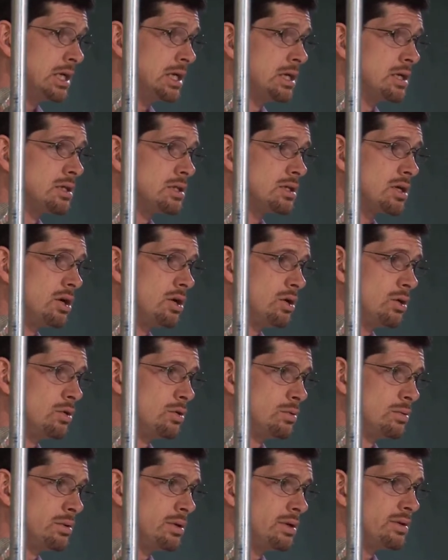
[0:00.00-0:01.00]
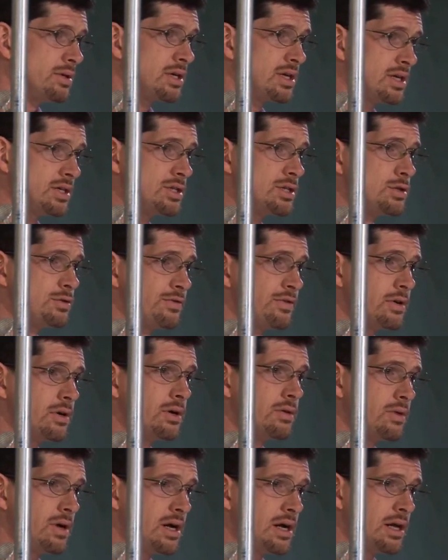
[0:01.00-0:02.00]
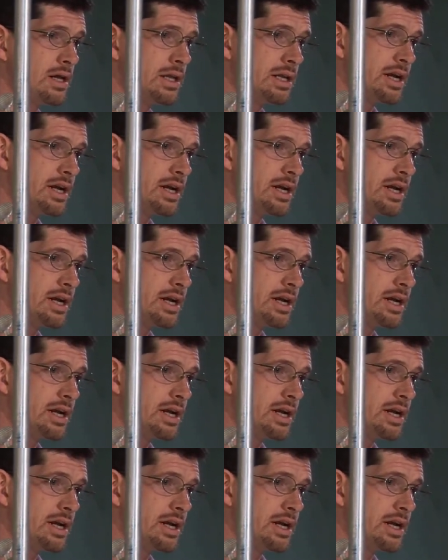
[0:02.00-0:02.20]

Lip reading: So the kids do very well,